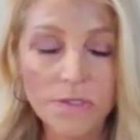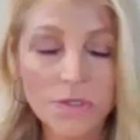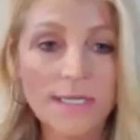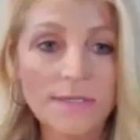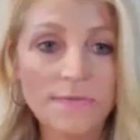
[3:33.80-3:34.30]

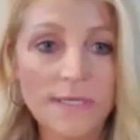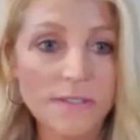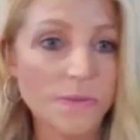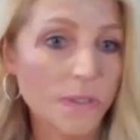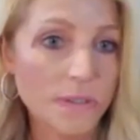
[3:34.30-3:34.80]
trying to
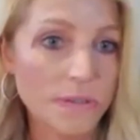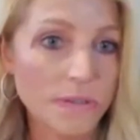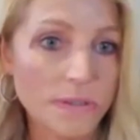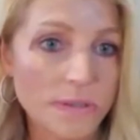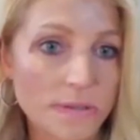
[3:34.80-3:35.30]
face the
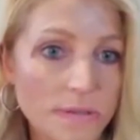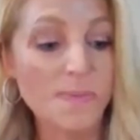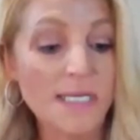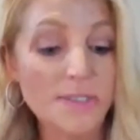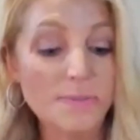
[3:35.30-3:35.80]
world. So
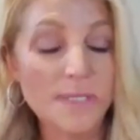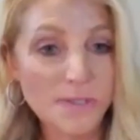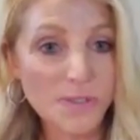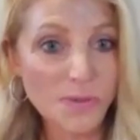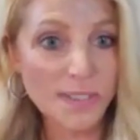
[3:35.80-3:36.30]
imagine
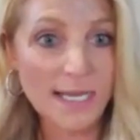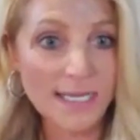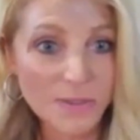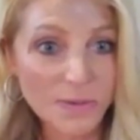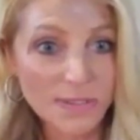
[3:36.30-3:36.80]
middle school and
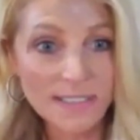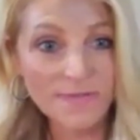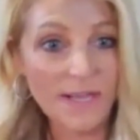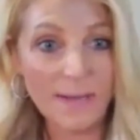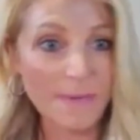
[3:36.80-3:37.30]
high school.
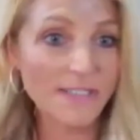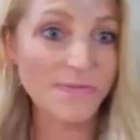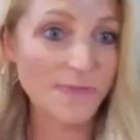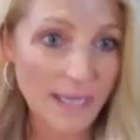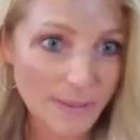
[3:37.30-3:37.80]
It's a
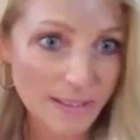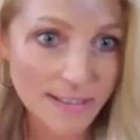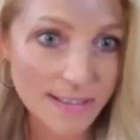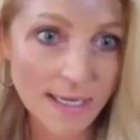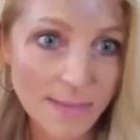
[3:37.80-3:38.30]

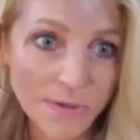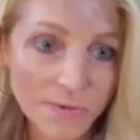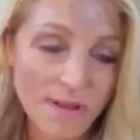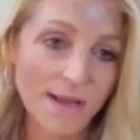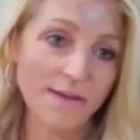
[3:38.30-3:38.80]
fabulous time of
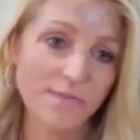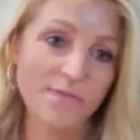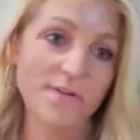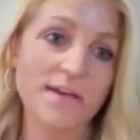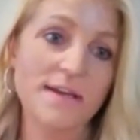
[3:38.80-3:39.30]
your
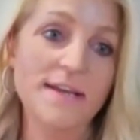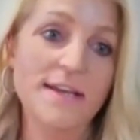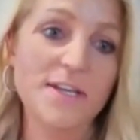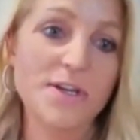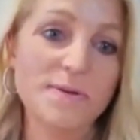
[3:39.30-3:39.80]
life.
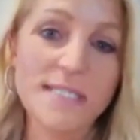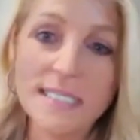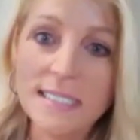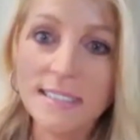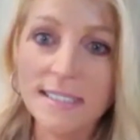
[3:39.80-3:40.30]
It's
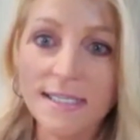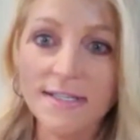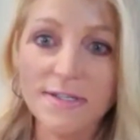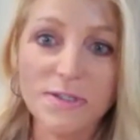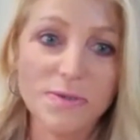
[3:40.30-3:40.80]
easy.
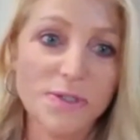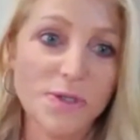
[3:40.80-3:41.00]
There's no